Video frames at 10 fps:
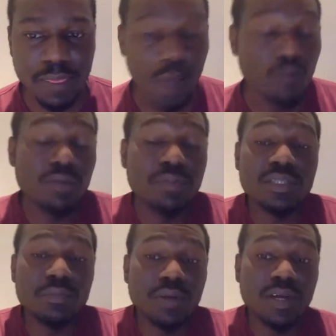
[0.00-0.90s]
I wouldn't be
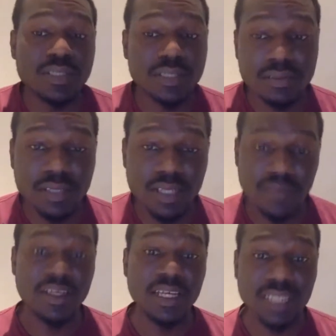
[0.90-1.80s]
surprised
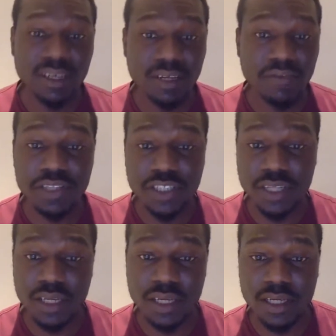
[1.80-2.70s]
if that's how they reach
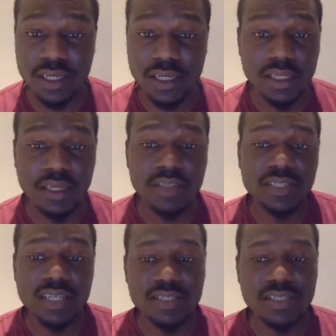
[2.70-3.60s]
their
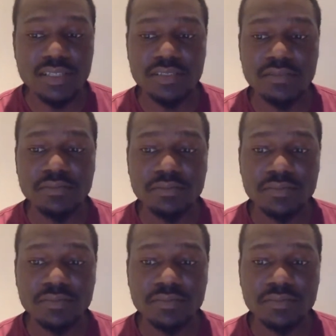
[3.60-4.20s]
consensus.